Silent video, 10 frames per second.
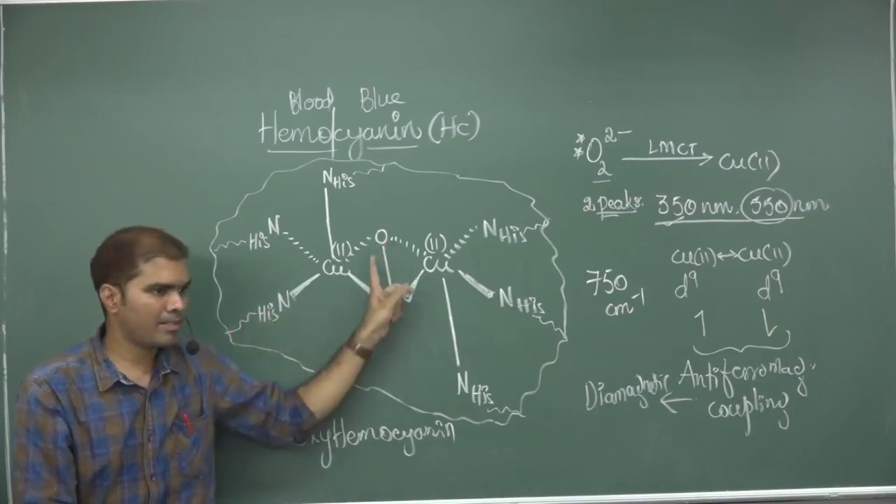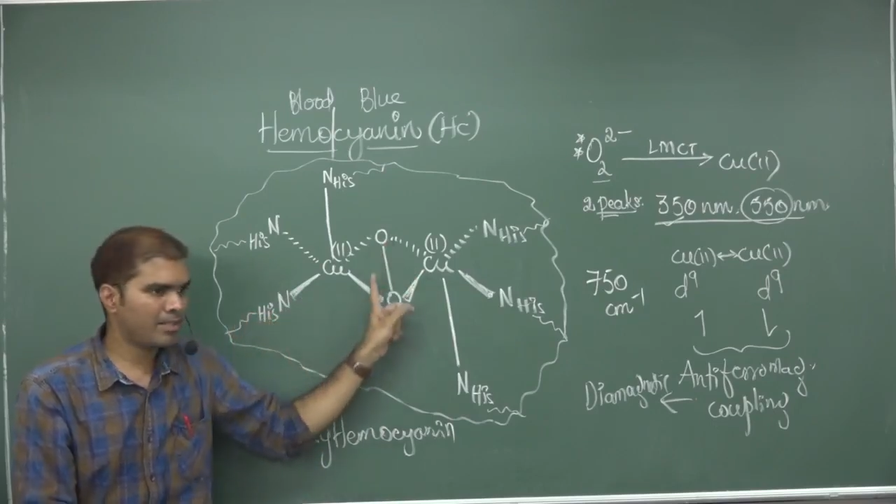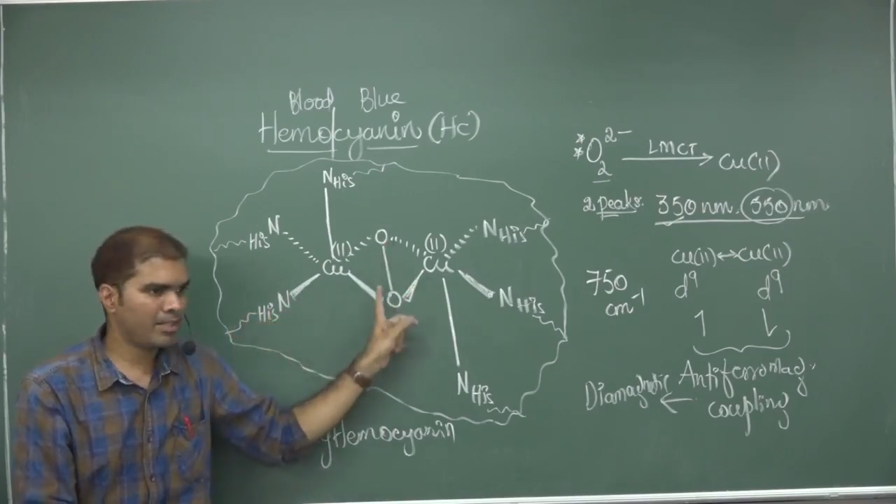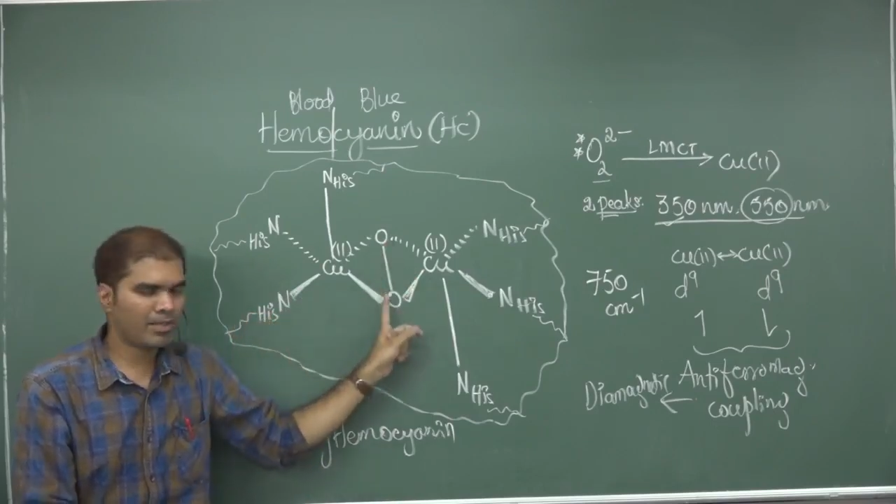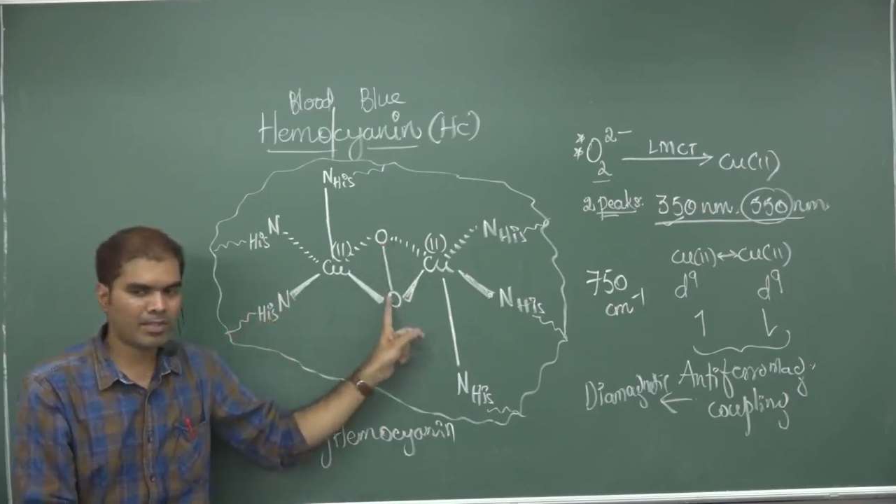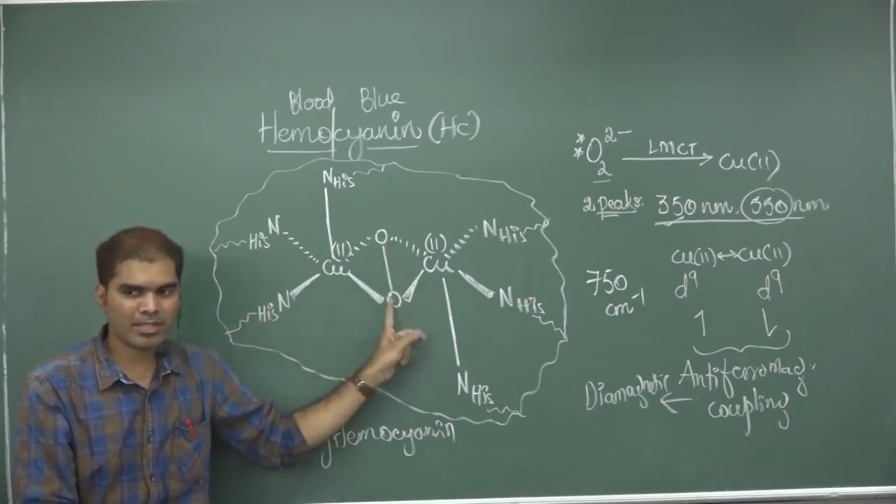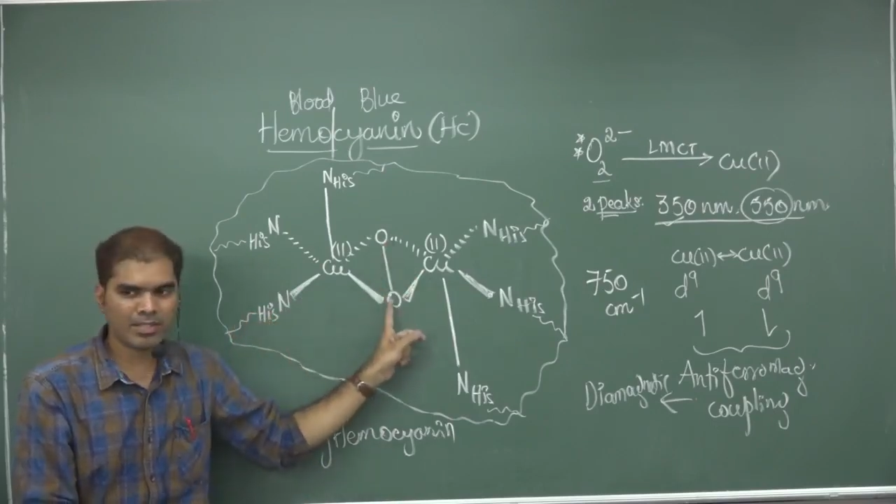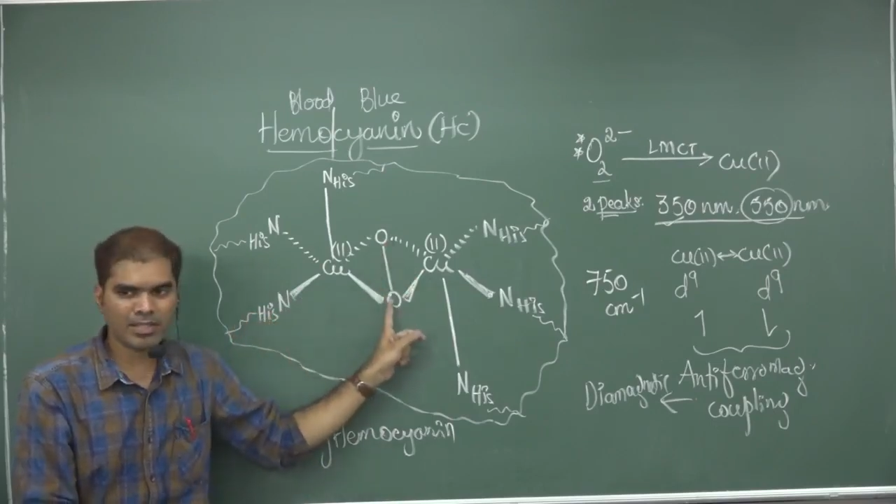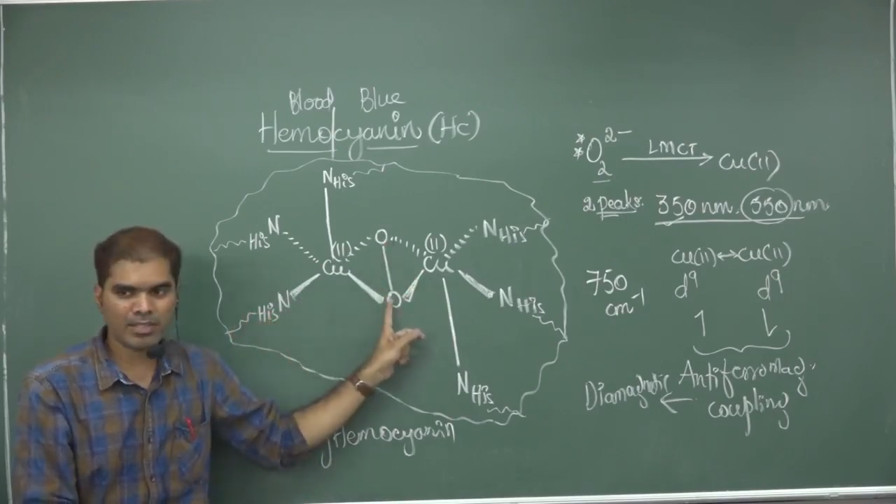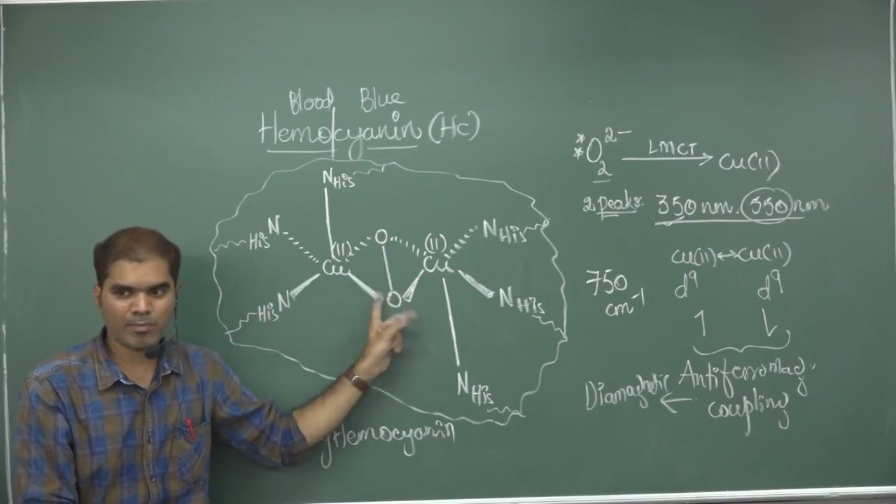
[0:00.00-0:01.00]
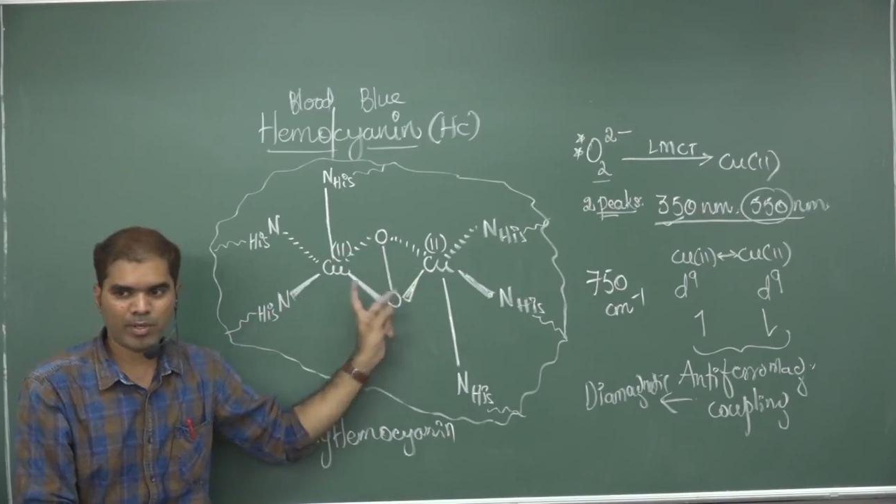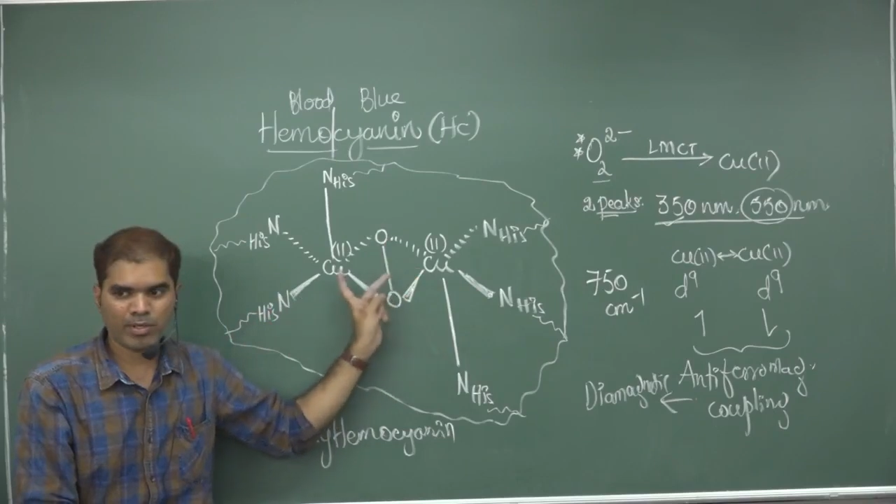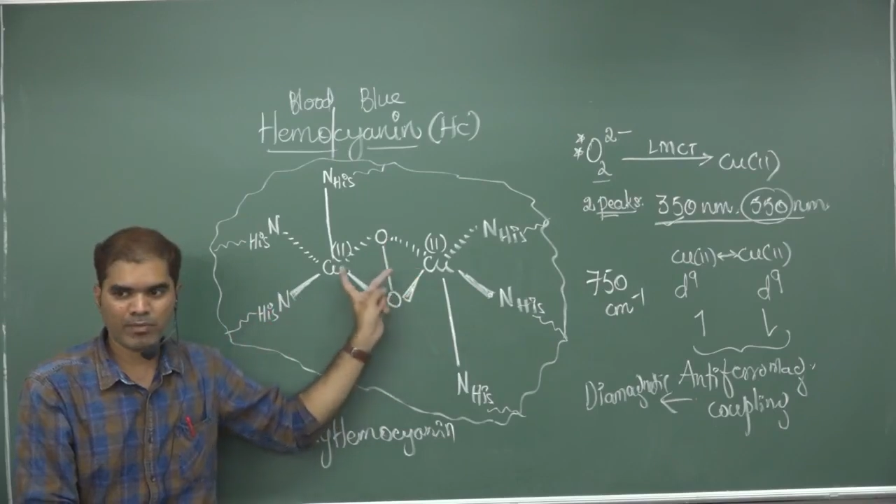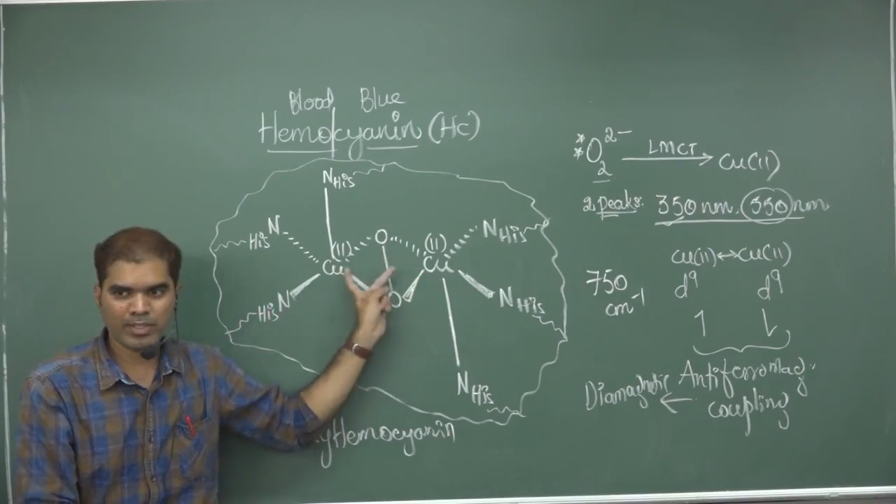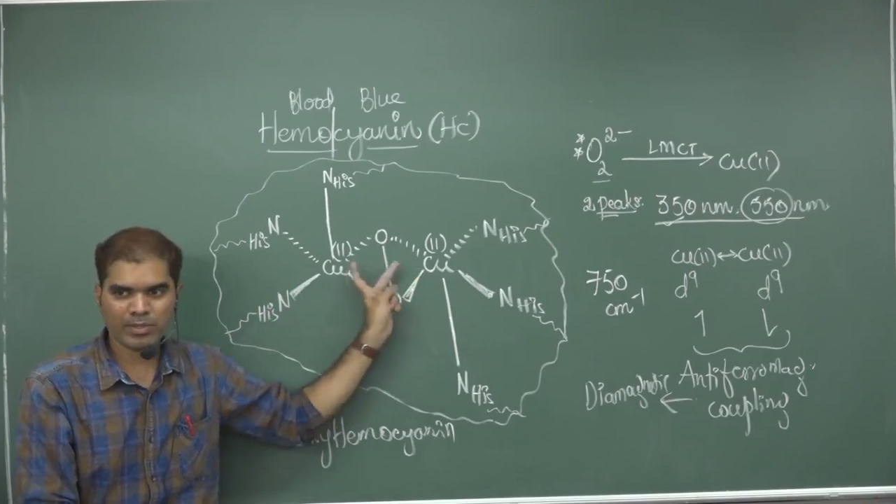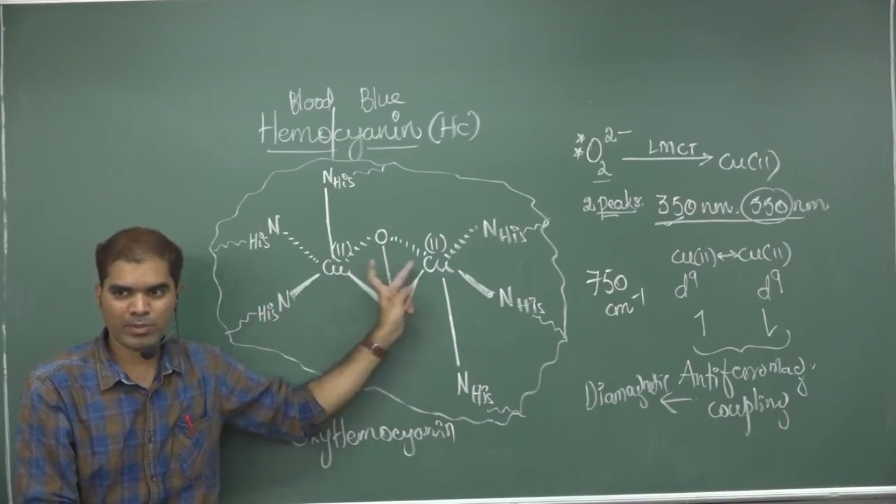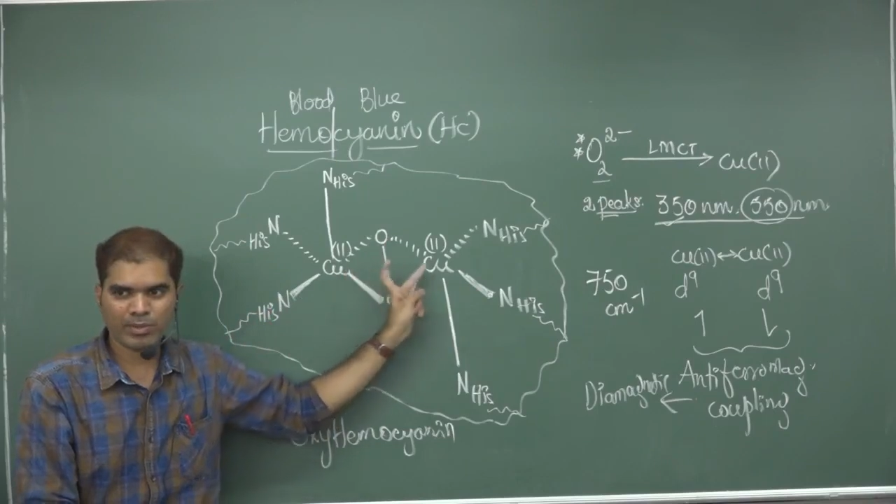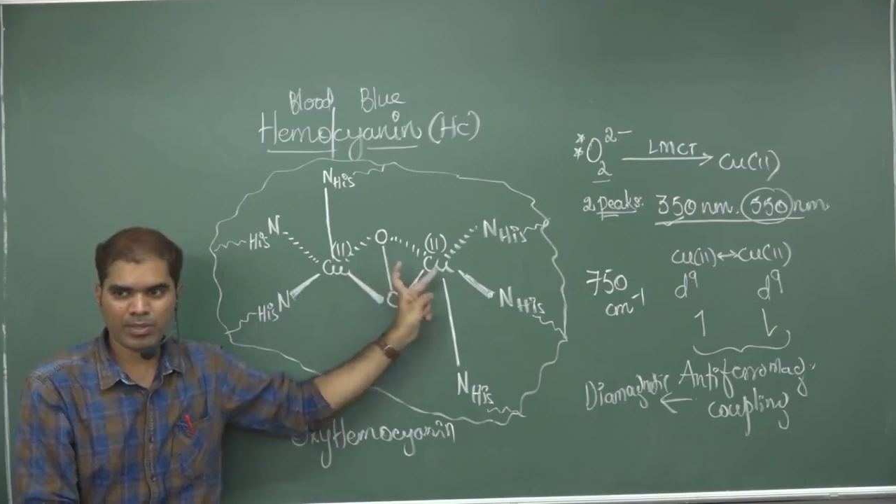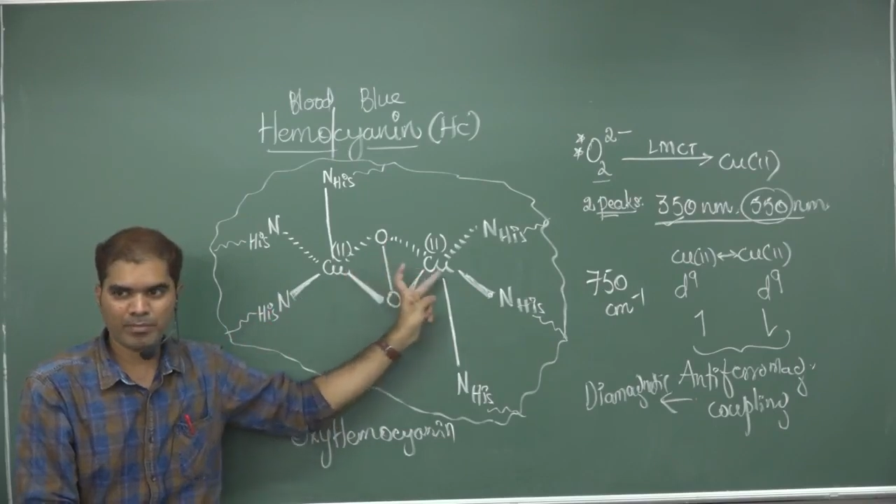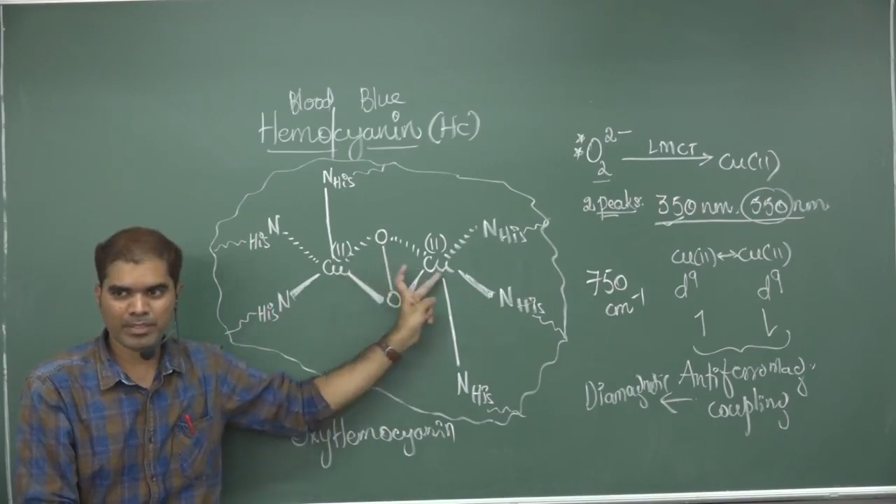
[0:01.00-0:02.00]
the oxygen is bound with 2
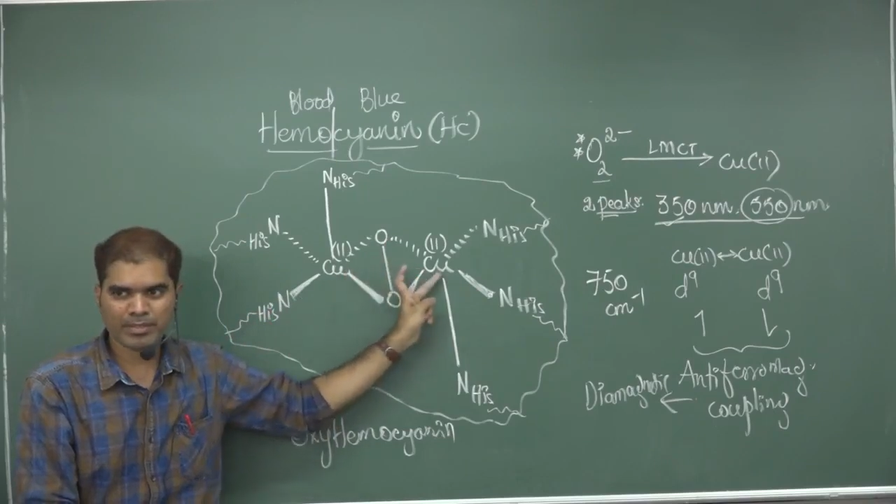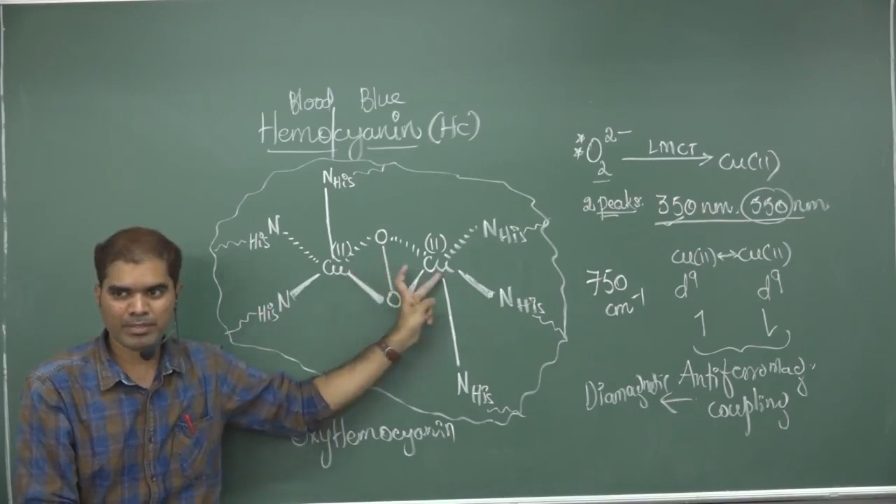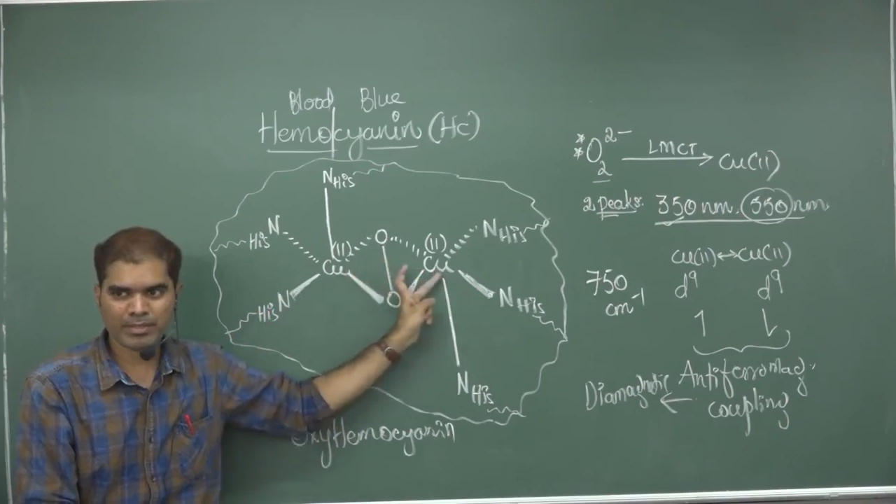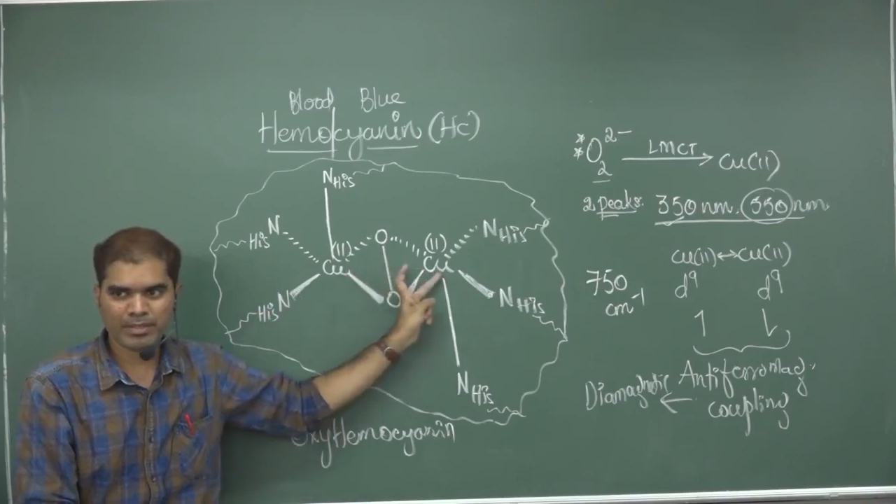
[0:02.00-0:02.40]
coppers.